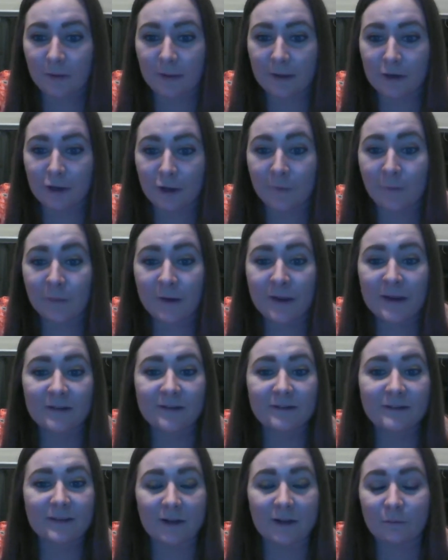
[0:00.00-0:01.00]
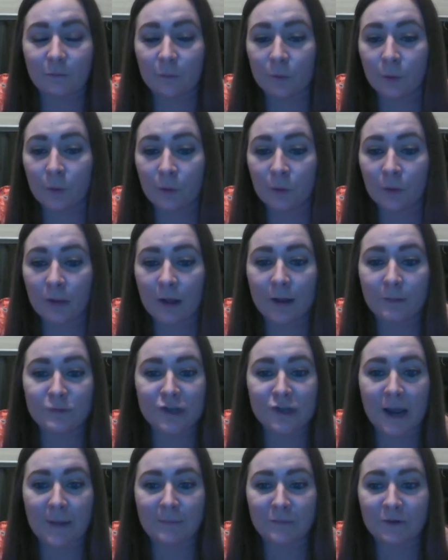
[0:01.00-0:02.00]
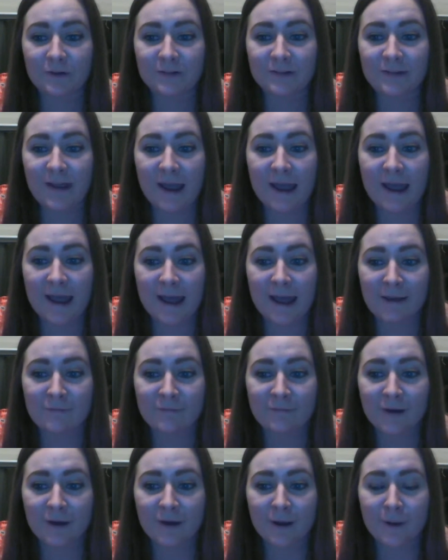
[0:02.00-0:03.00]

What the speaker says: I know several chapters have